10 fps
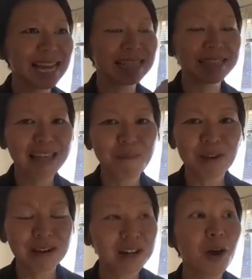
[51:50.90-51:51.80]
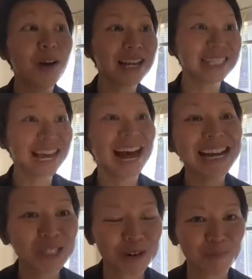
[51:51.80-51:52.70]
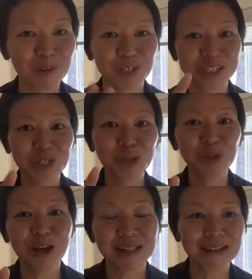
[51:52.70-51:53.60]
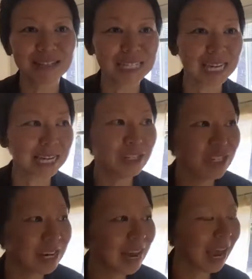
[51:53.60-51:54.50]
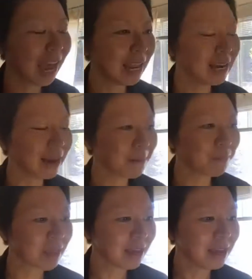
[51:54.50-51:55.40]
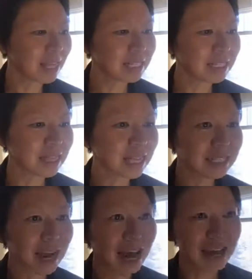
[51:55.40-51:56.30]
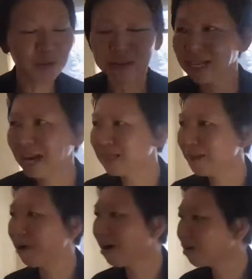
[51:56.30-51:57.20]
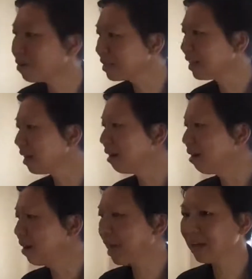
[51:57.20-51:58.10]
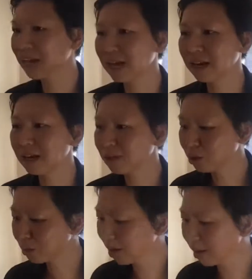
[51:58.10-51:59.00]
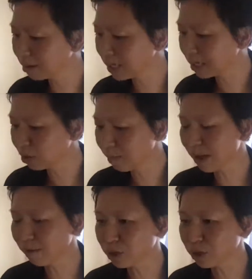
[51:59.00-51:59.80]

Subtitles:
his ice cream, which is $2 each. And this guy who was at the park was like, okay, kid, $2 each. Let me have